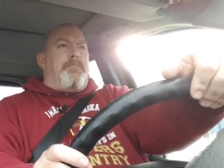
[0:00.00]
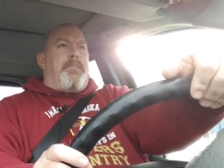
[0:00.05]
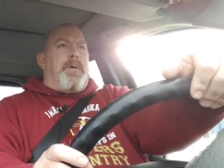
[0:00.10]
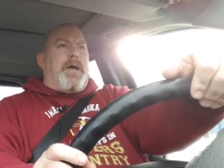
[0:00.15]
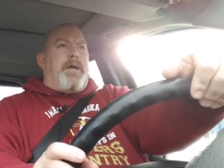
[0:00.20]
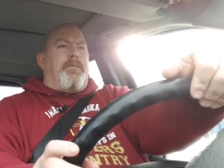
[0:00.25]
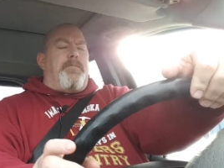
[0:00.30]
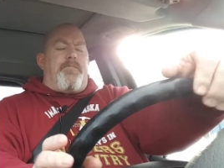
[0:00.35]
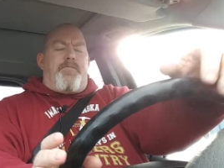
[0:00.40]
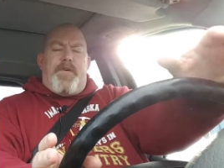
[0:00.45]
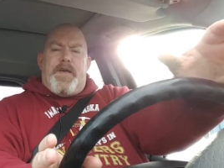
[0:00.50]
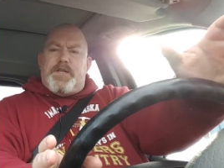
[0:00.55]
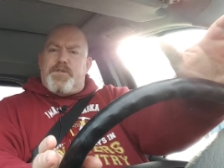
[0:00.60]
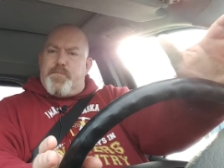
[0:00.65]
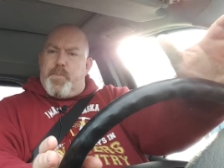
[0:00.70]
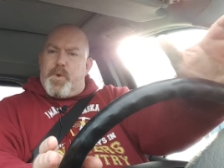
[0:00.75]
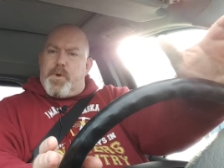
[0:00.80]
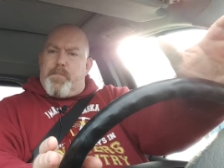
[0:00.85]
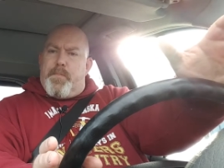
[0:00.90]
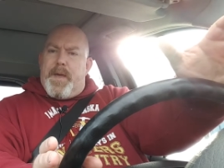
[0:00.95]
my
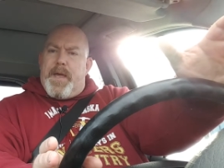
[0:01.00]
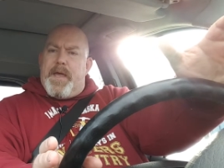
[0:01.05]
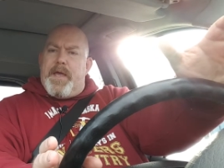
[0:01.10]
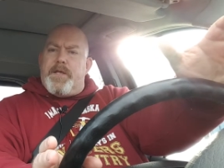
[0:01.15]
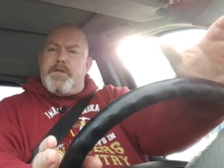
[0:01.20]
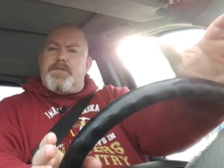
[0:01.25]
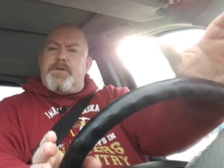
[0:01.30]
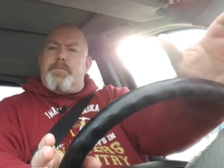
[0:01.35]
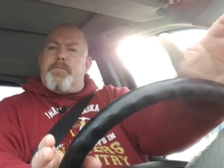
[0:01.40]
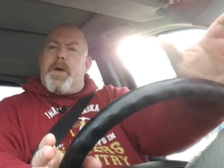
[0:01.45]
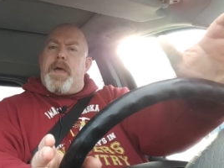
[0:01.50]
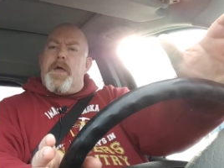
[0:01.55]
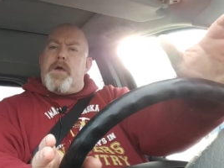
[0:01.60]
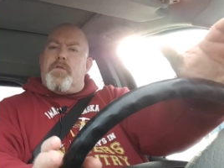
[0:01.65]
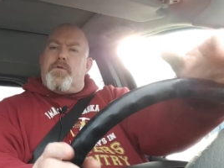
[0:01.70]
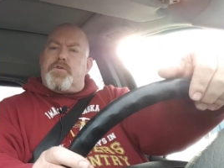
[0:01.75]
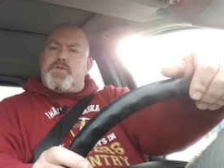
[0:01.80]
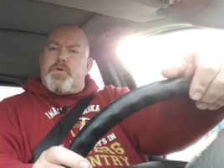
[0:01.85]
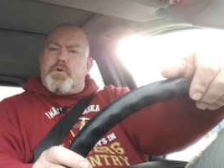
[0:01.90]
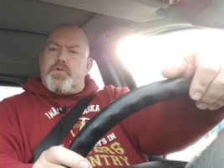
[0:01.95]
Facebook page and my
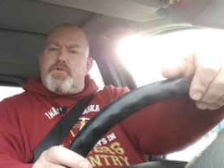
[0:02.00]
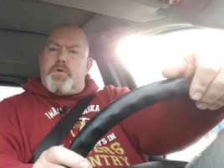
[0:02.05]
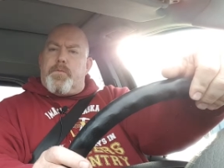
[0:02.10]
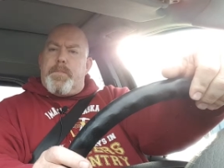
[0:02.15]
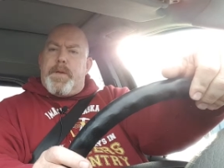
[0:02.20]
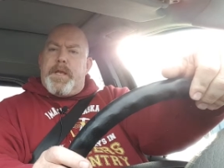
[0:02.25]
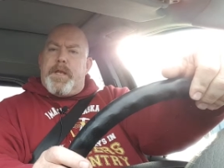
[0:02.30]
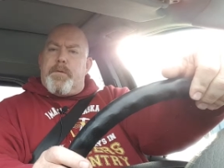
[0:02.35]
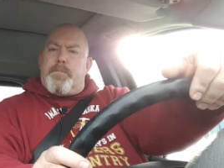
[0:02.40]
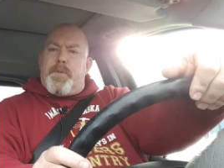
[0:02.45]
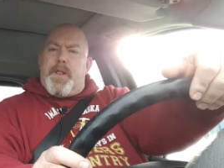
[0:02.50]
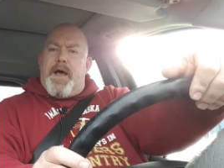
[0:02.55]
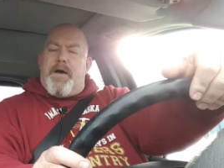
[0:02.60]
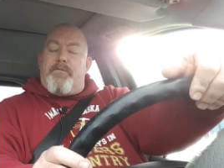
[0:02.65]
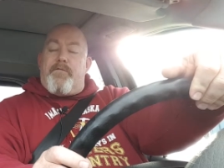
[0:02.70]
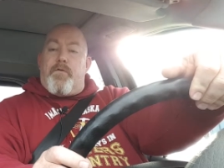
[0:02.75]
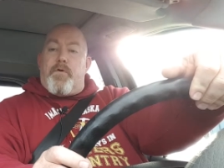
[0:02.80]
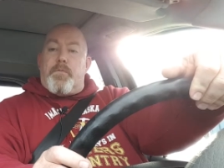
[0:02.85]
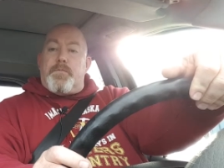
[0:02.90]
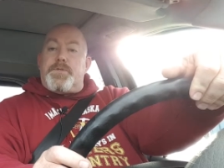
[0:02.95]
other social media
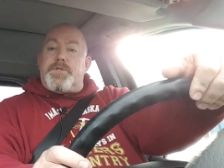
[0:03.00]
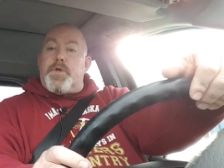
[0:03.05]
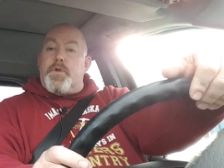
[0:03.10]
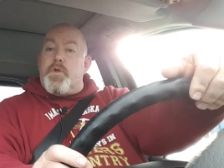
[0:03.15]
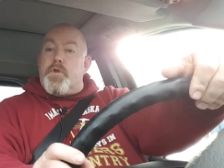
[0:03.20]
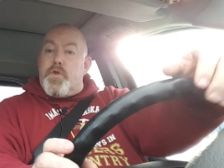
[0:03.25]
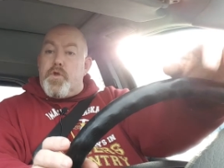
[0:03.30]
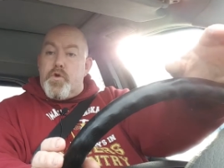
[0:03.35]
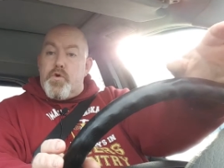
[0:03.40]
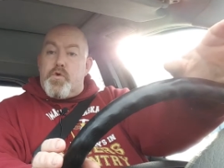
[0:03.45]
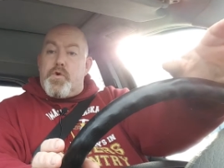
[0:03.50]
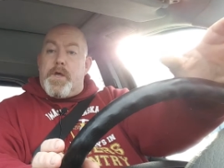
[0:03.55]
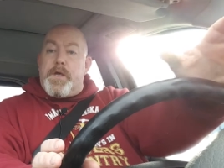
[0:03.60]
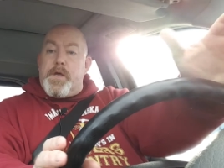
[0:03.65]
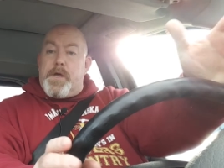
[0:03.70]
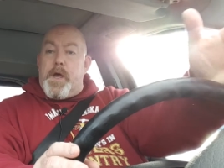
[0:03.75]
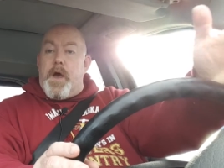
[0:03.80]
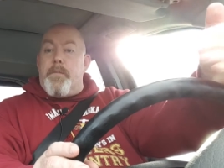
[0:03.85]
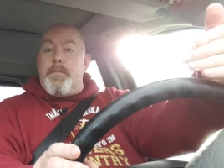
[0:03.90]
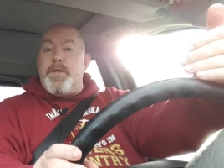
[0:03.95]
platforms so that you
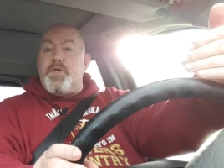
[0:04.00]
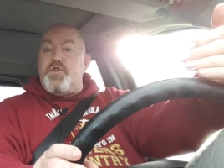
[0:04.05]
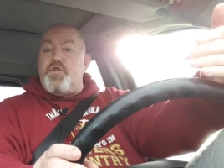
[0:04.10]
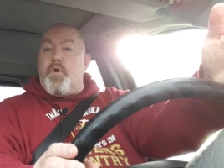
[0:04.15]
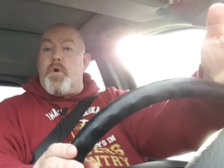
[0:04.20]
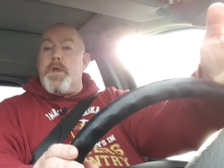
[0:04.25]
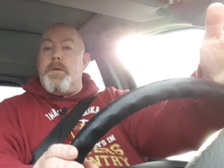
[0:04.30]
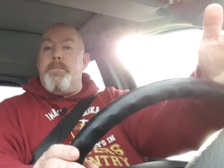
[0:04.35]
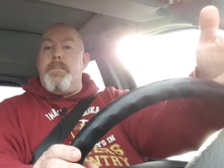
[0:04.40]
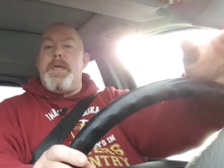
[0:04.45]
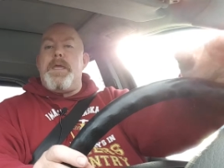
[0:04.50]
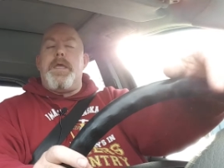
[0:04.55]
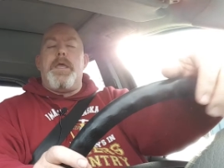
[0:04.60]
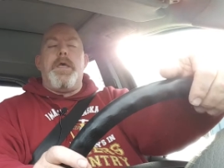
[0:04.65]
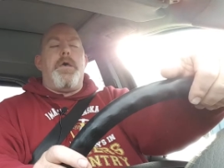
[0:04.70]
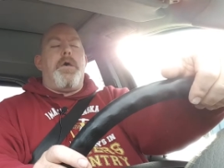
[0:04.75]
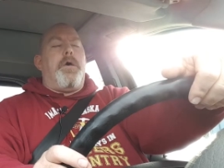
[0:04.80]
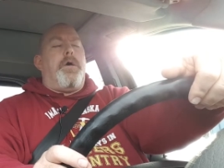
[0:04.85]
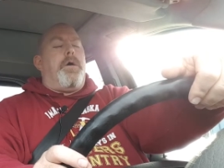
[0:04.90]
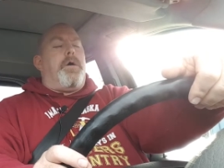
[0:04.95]
can come and join me